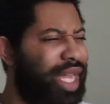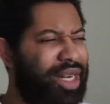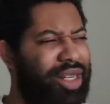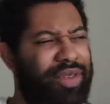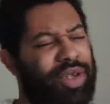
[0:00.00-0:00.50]
I
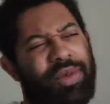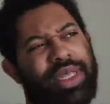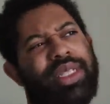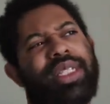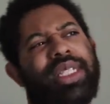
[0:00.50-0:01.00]
don't even know
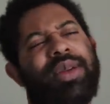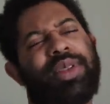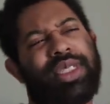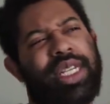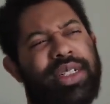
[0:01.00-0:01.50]
what the
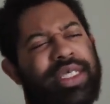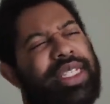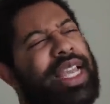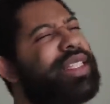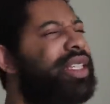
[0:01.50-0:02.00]
double standard
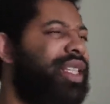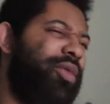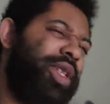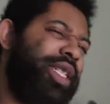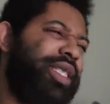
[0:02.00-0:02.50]

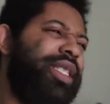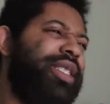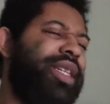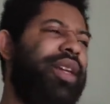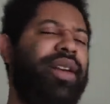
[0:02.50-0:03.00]
technically would
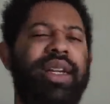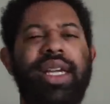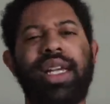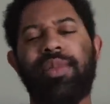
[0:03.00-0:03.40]
exist here.